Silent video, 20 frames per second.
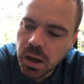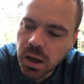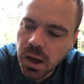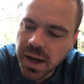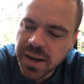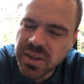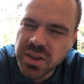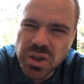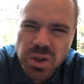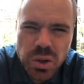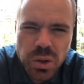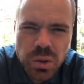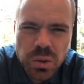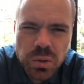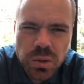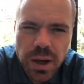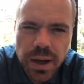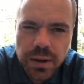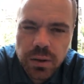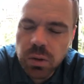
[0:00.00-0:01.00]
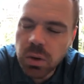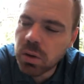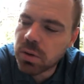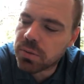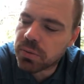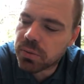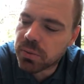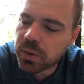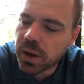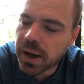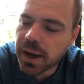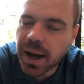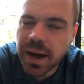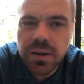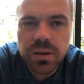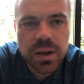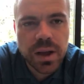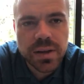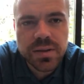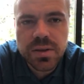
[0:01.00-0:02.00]
I do. I don't know if
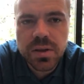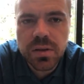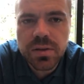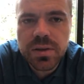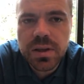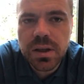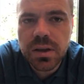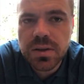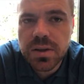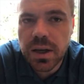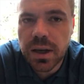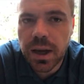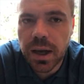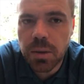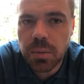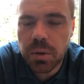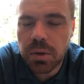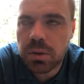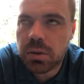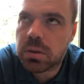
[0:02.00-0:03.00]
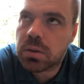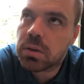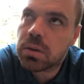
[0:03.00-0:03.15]
I still see it as a gamble.